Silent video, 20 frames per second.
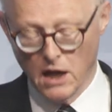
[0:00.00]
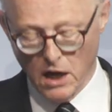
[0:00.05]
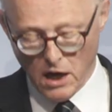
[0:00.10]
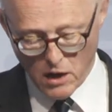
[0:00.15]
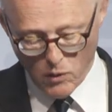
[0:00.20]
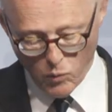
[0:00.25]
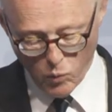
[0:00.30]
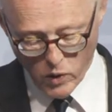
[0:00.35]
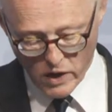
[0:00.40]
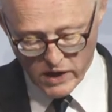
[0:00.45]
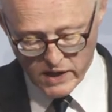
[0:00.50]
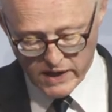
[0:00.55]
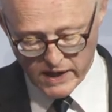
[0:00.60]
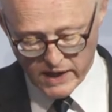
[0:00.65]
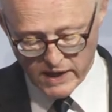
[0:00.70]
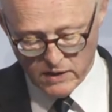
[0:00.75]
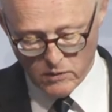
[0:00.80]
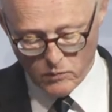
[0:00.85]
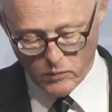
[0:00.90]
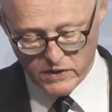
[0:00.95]
are
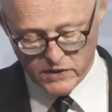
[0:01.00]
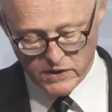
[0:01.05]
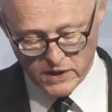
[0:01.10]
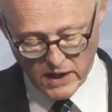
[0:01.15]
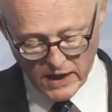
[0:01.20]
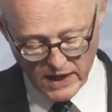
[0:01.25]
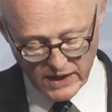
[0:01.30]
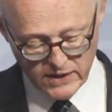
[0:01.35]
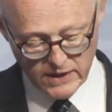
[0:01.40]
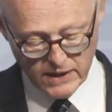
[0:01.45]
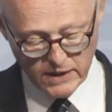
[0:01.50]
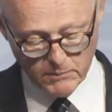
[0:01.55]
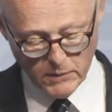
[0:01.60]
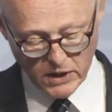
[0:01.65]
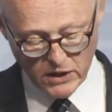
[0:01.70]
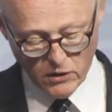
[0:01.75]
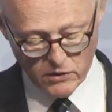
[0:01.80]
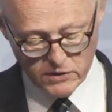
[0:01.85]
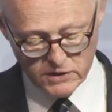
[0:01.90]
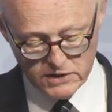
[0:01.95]
working with their ethnic
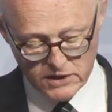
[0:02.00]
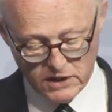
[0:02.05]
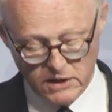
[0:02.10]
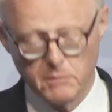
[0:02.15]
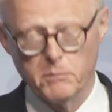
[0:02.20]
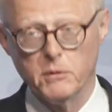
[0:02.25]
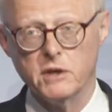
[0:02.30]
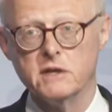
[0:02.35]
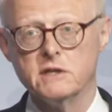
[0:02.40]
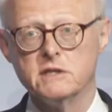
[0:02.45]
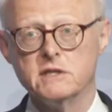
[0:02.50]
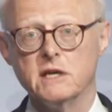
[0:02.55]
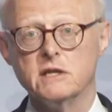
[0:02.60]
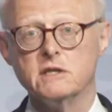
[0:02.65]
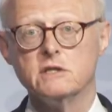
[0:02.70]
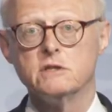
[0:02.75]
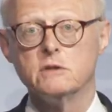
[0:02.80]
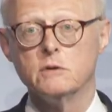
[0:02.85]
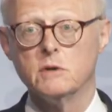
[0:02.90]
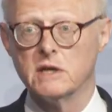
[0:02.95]
minority
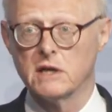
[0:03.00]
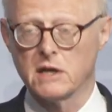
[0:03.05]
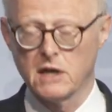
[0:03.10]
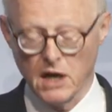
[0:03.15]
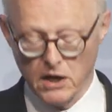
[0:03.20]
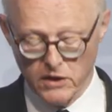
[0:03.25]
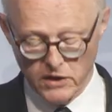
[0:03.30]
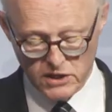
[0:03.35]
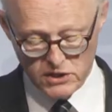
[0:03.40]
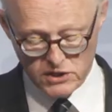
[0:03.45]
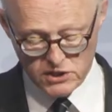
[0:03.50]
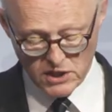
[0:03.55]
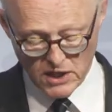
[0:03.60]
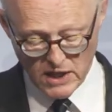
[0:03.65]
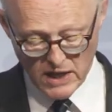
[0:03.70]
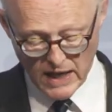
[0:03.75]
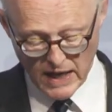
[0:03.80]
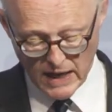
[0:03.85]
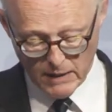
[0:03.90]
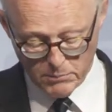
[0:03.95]
communities to encourage
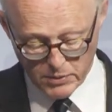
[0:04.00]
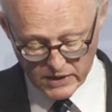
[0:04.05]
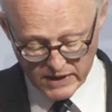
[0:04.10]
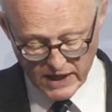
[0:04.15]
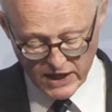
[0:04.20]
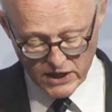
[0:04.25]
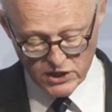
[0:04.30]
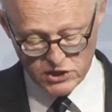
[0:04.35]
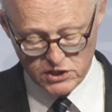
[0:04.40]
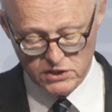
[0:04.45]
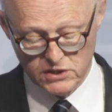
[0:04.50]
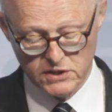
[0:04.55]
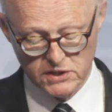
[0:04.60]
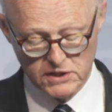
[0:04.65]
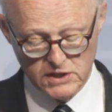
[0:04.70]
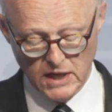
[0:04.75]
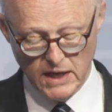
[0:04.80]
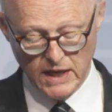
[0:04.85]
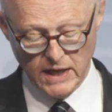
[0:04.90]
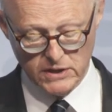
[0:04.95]

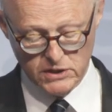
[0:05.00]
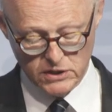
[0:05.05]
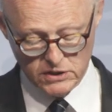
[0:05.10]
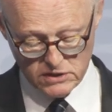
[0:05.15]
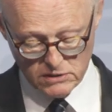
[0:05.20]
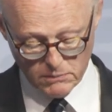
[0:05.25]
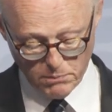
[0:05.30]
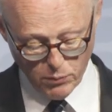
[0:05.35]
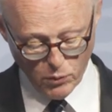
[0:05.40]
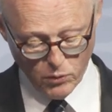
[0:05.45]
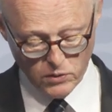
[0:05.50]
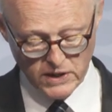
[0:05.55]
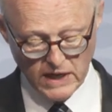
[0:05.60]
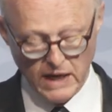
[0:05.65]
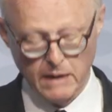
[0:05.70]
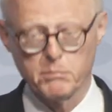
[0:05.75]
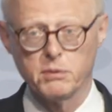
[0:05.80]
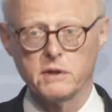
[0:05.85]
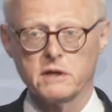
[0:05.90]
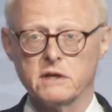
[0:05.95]
applications and to support
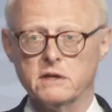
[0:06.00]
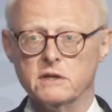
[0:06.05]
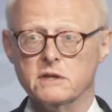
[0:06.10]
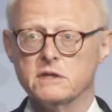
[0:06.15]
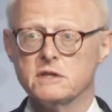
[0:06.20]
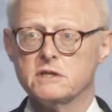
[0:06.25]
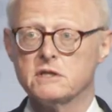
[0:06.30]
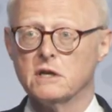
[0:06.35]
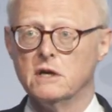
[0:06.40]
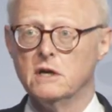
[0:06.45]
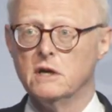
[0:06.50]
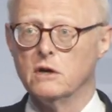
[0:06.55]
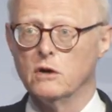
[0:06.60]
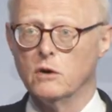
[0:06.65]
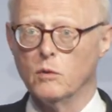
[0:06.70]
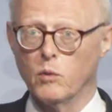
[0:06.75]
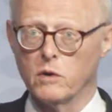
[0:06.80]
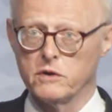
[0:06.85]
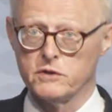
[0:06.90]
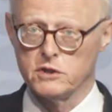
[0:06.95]
applicants who
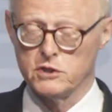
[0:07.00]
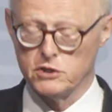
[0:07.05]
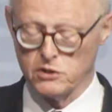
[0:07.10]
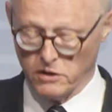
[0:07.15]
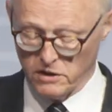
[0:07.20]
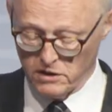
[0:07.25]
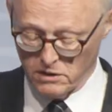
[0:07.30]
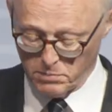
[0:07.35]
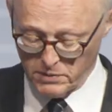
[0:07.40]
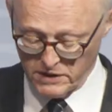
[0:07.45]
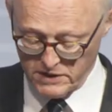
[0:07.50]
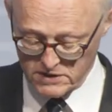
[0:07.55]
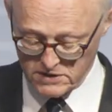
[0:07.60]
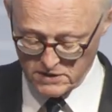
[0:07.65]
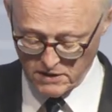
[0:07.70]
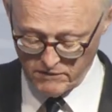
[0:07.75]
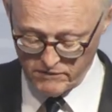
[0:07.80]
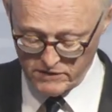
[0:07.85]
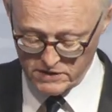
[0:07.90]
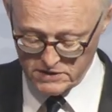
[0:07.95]
want to join the police
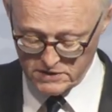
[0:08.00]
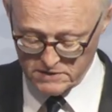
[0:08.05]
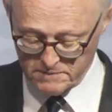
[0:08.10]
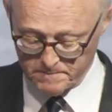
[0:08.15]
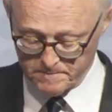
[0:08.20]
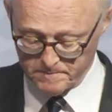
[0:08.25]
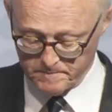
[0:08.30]
service.